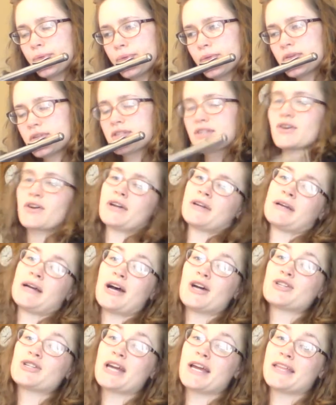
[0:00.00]
Sorry, I'll
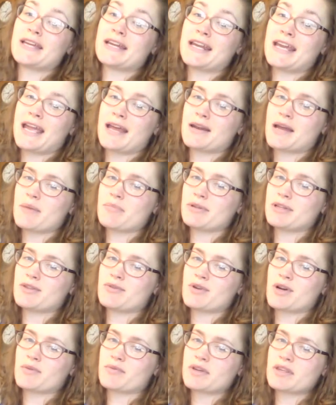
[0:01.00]
try that again. I played the
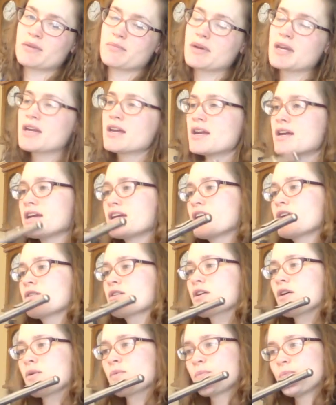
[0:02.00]
wrong rhythm. Here we go.